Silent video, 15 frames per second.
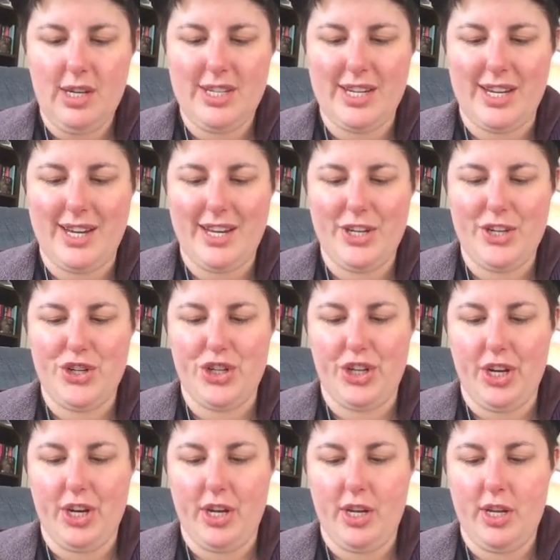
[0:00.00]

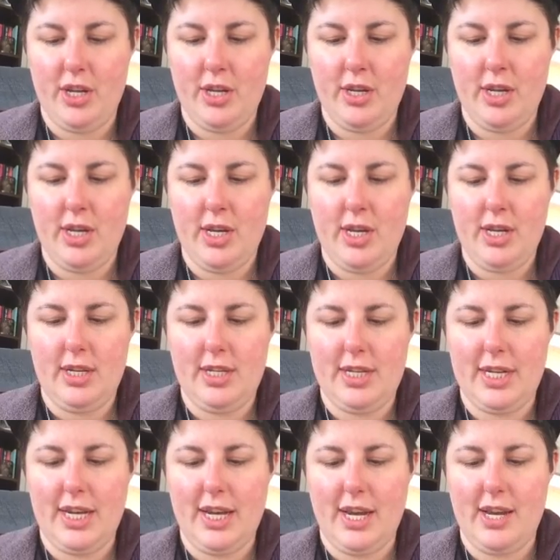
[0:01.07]
Targin.
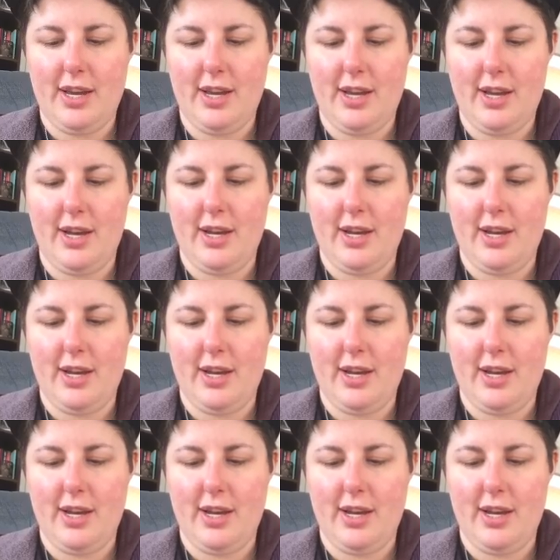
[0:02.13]
Targin.